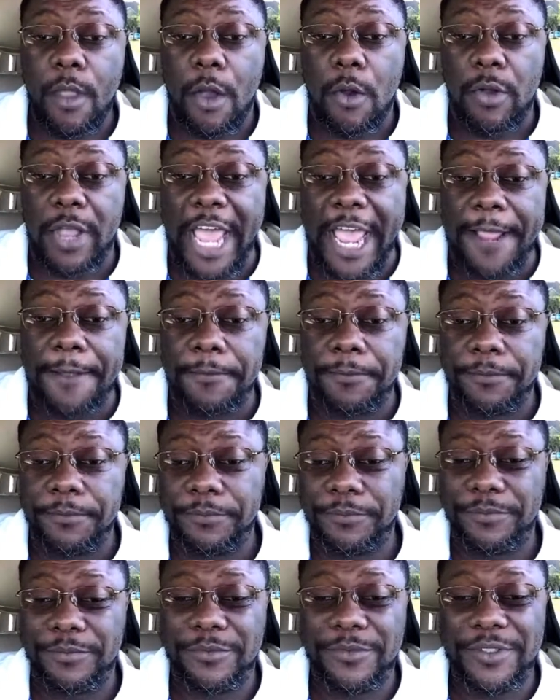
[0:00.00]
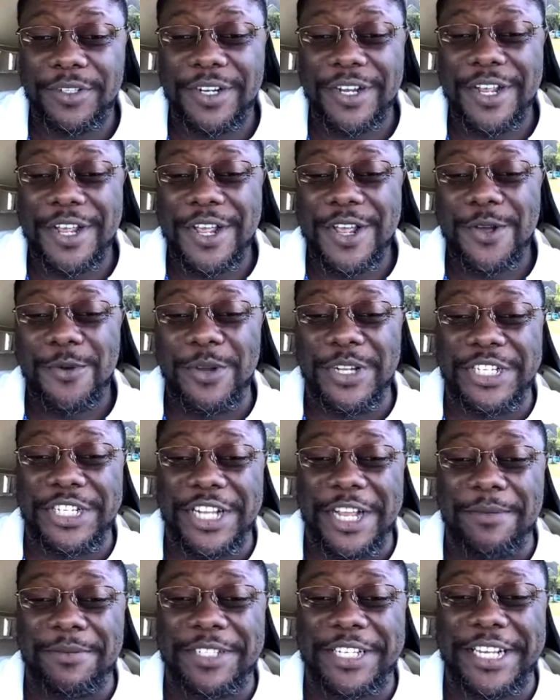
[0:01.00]
Okay. What's
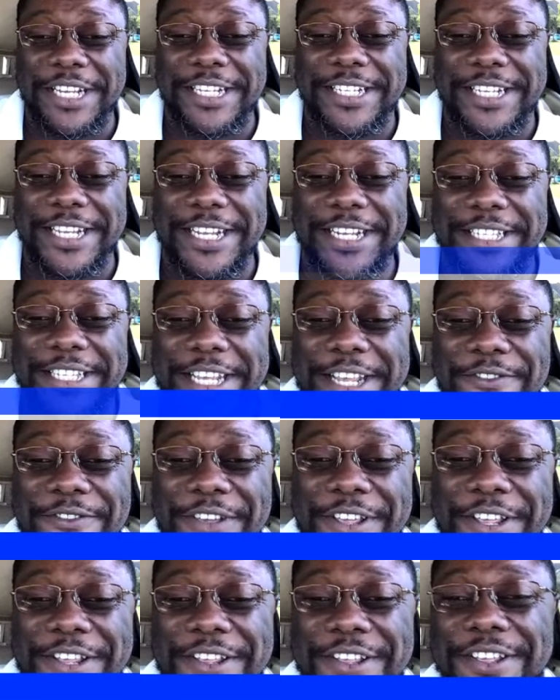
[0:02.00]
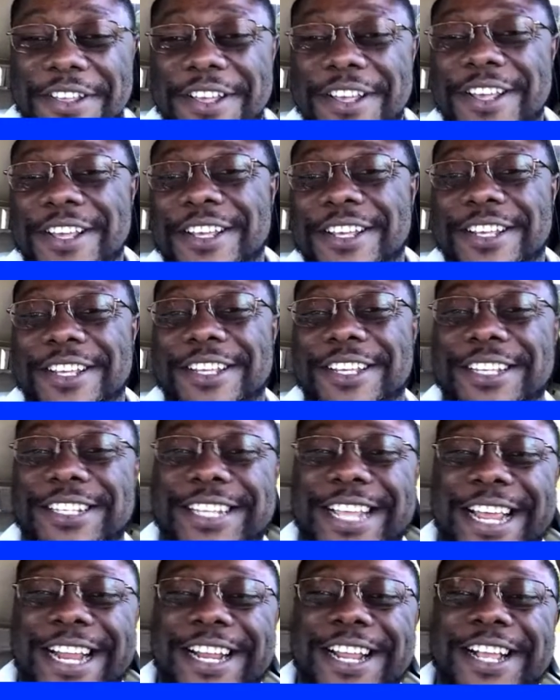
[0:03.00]
up, TCTV? You
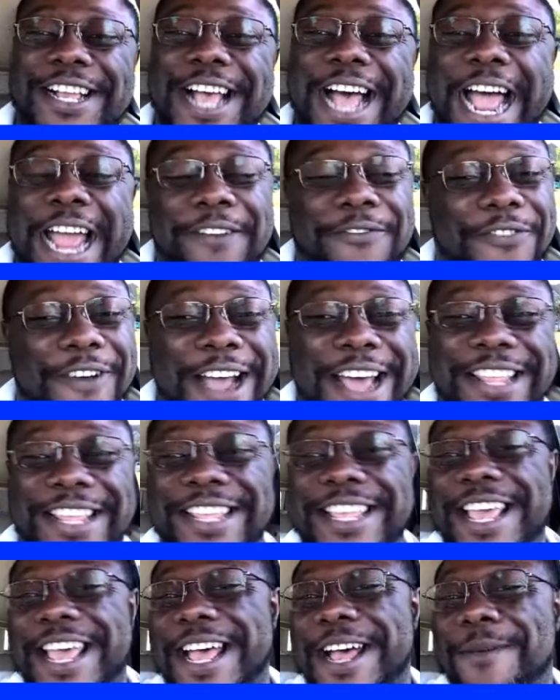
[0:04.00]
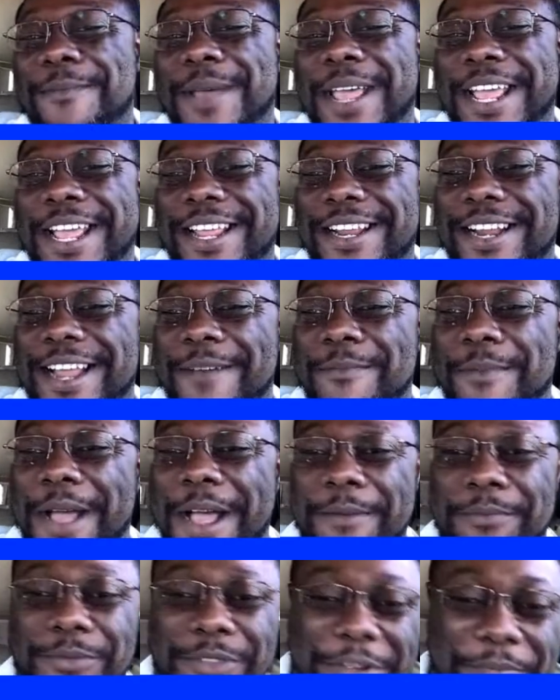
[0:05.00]
said the Godfather. Yeah, man.
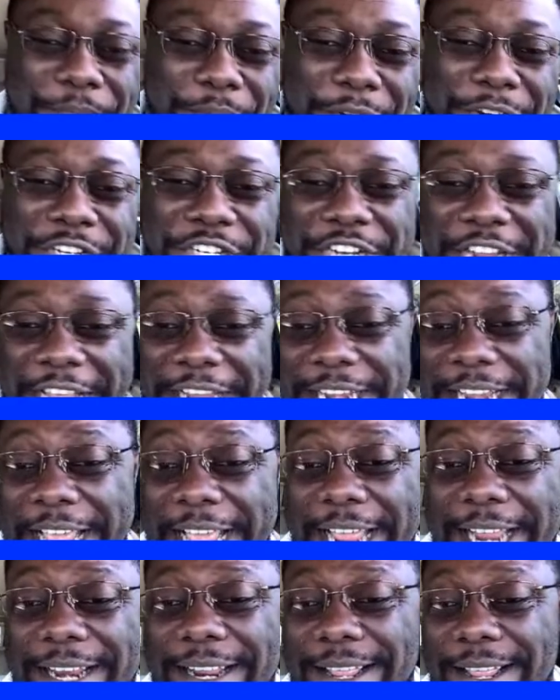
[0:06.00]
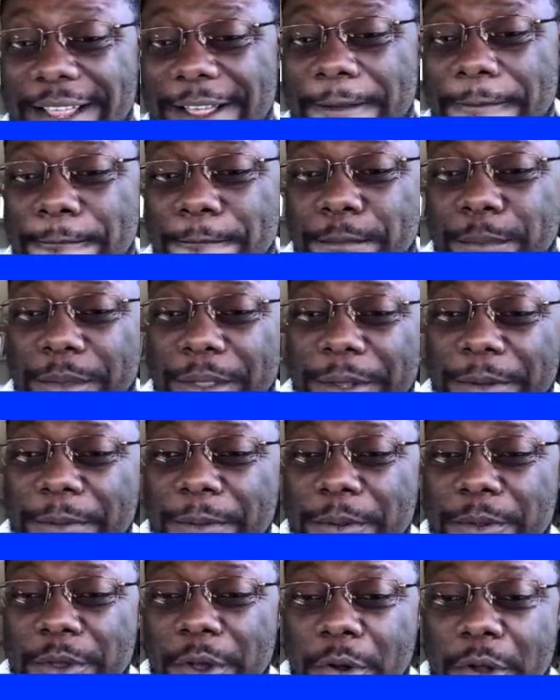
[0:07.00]
I'm appreciate that.
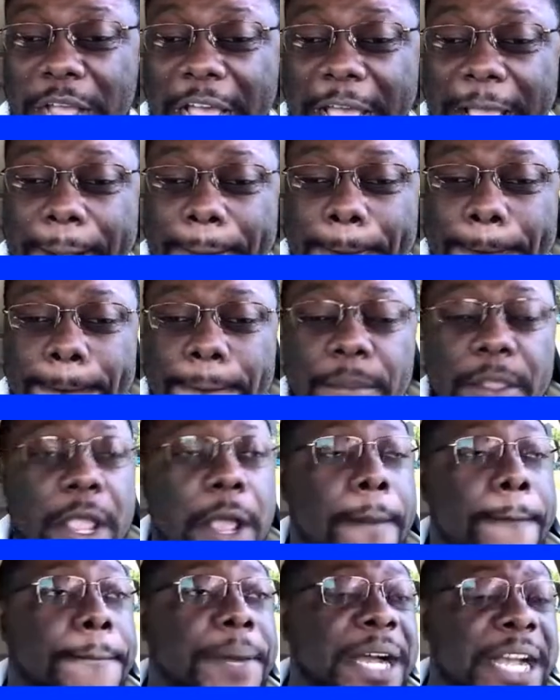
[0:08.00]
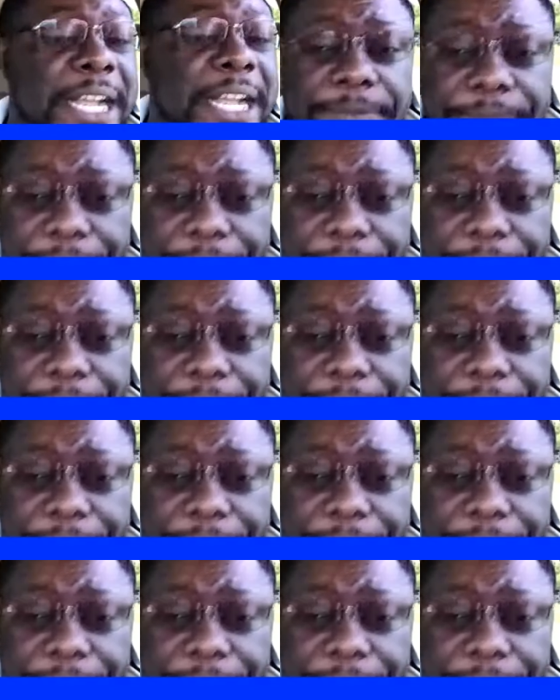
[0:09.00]
Okay. But